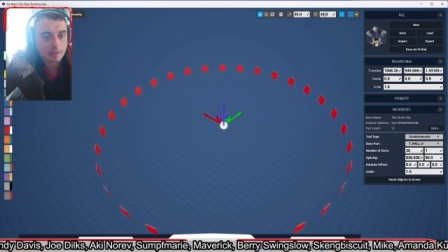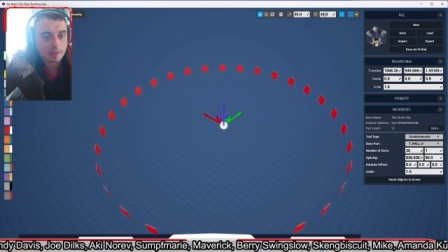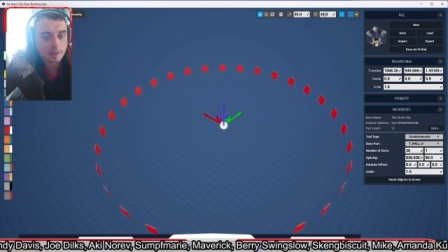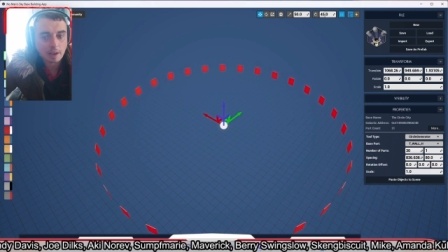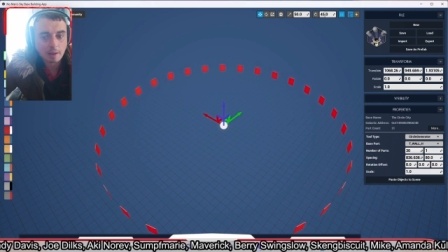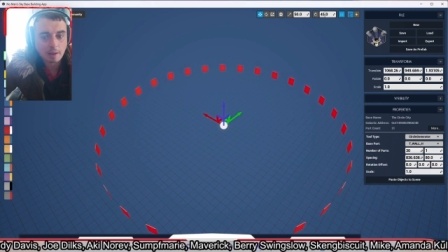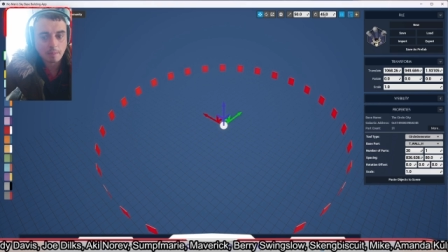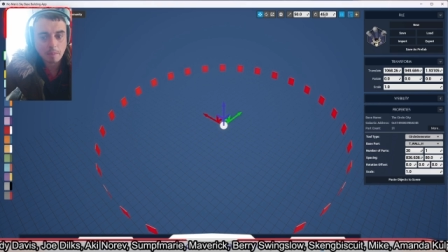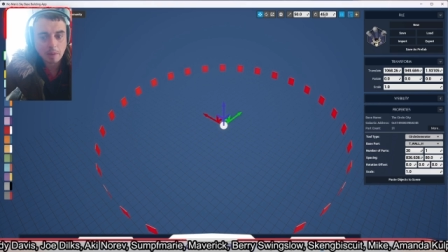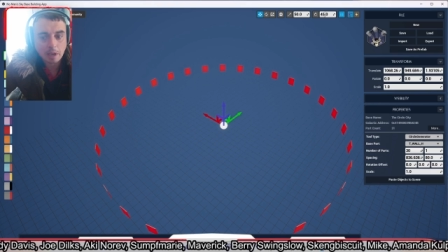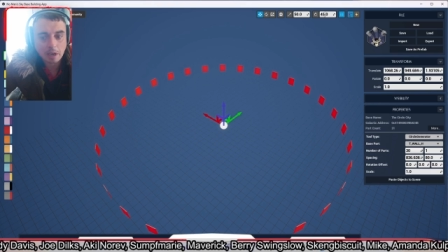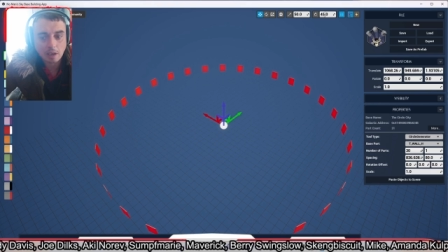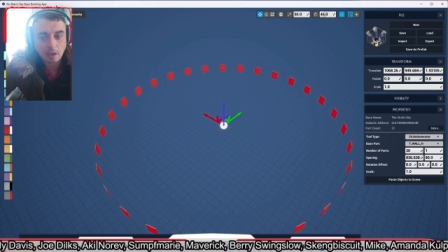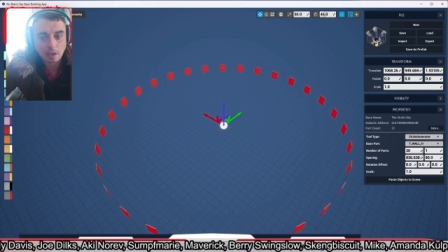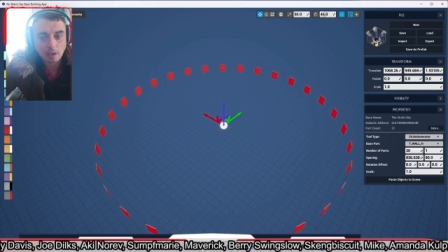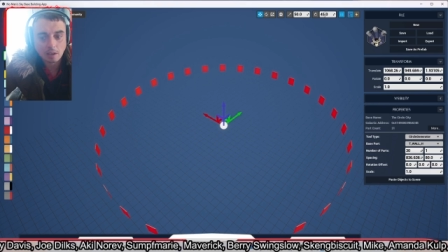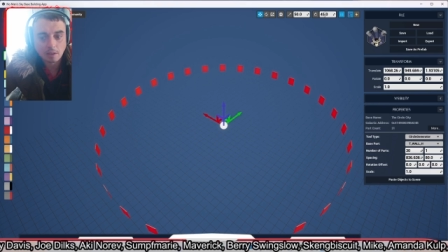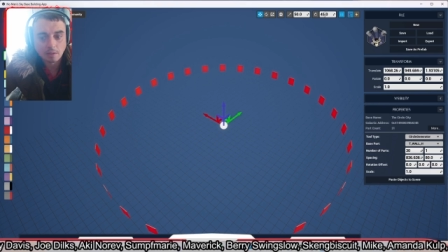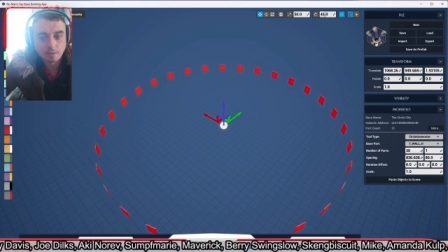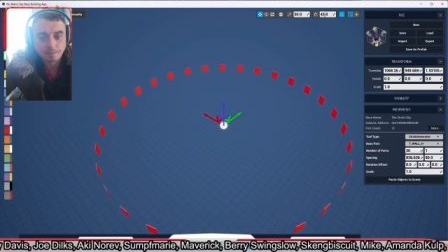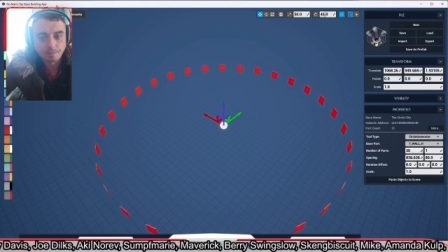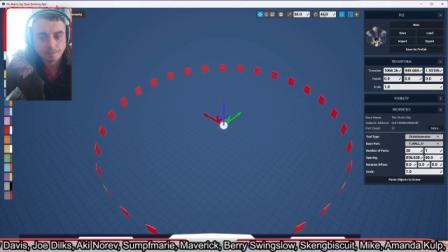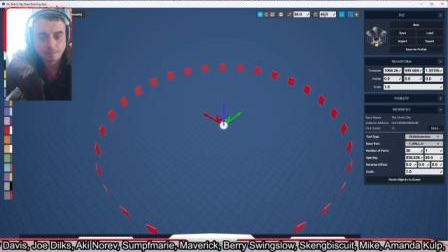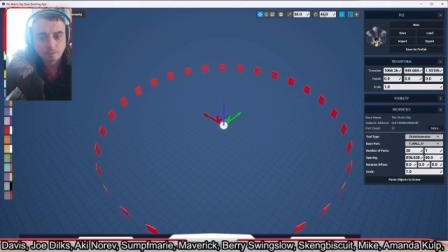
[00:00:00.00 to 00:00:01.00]
that many.
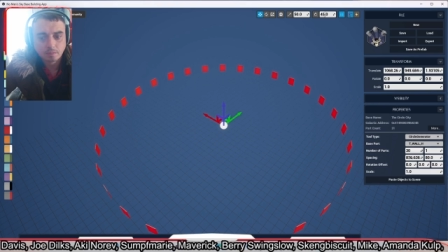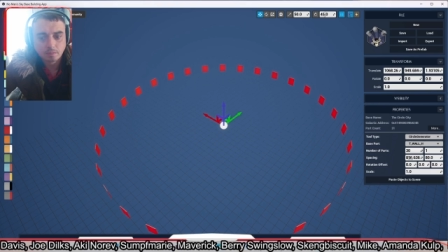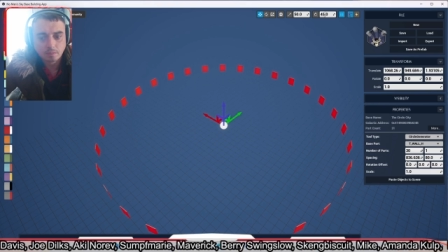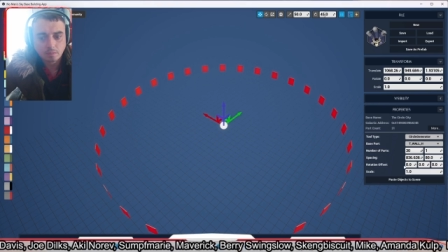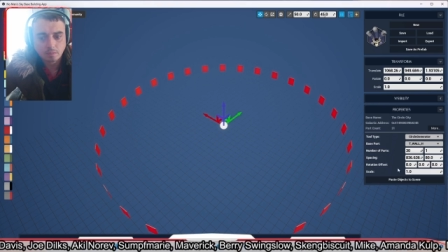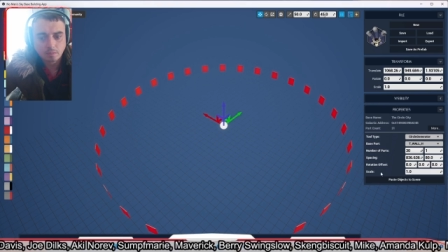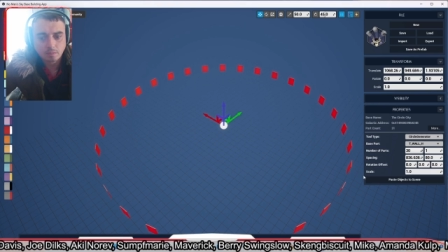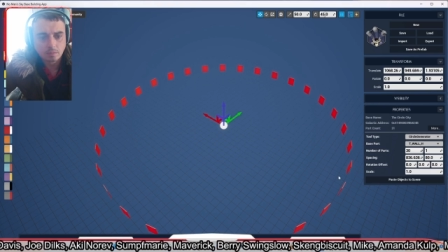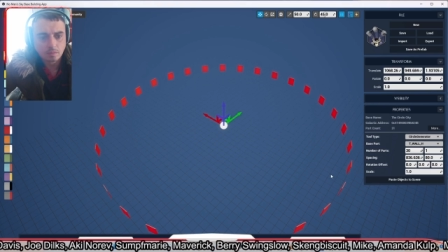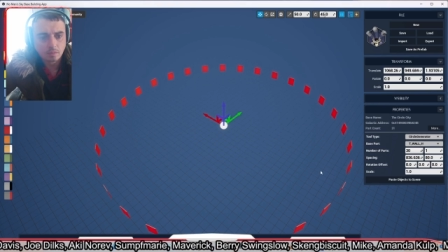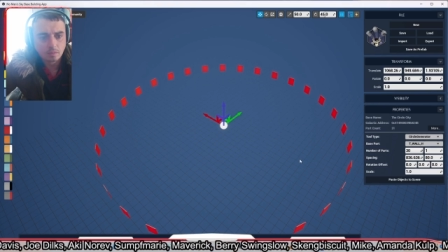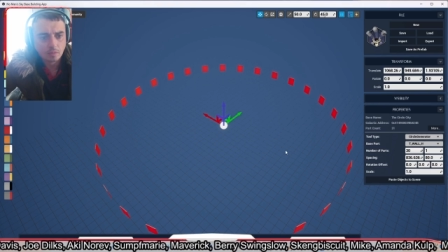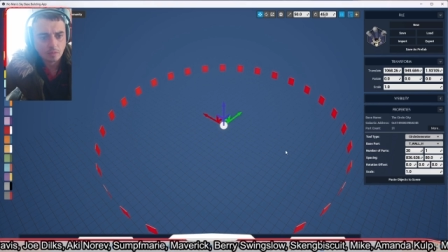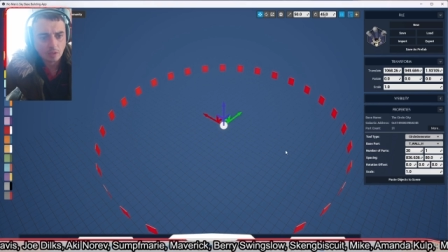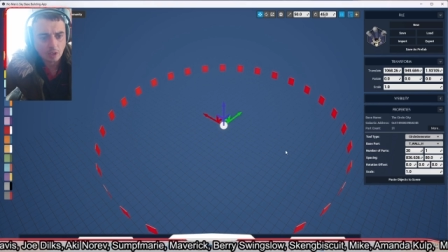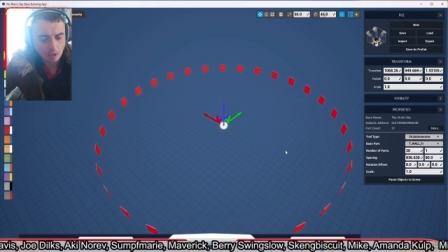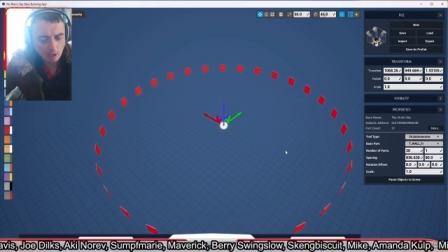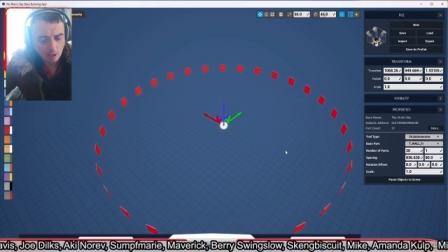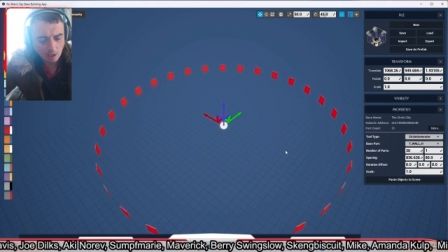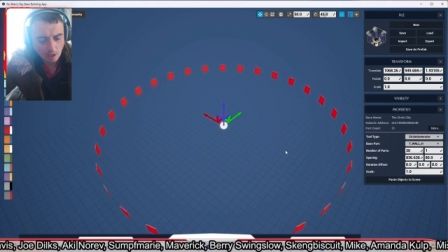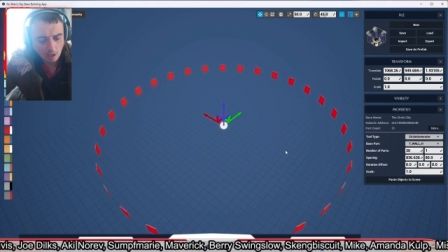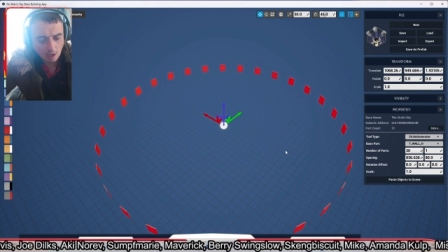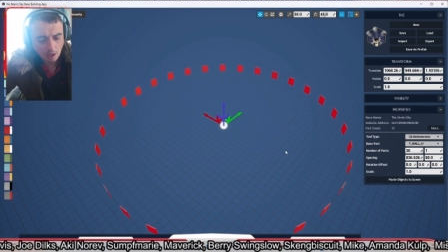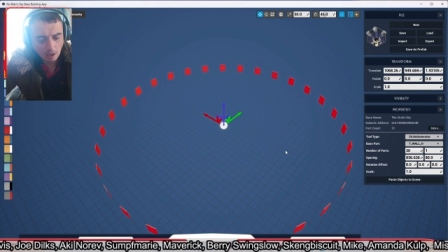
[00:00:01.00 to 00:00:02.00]

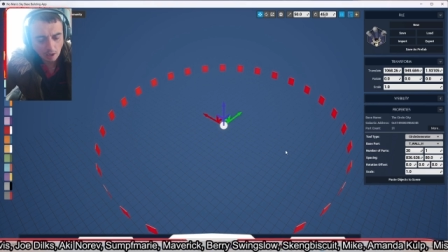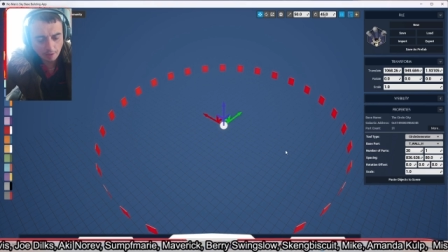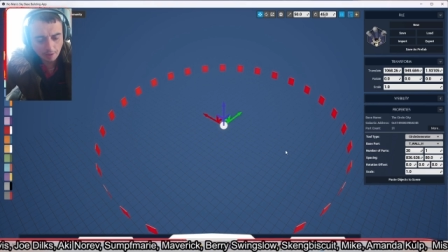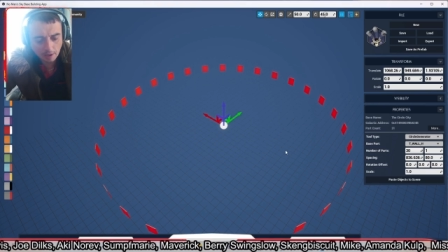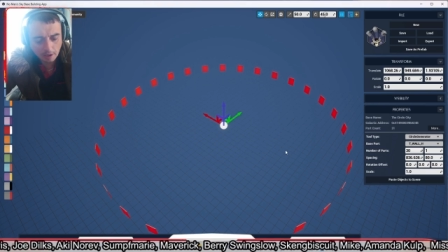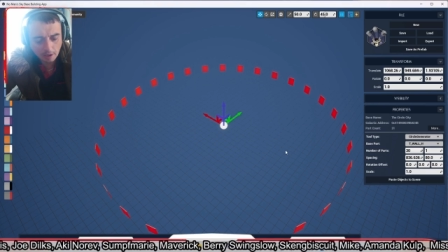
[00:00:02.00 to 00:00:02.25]
And